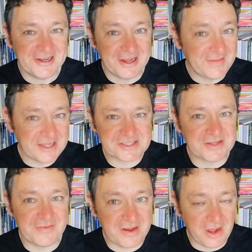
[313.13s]
And that's at
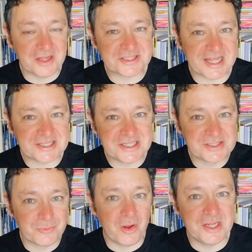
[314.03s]
the very heart of that
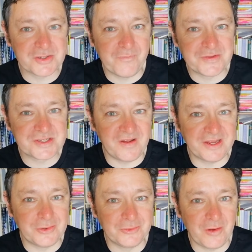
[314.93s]
is, why is Offa's Dyke
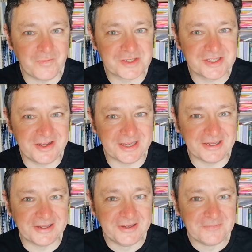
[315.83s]
called Offa's Dyke?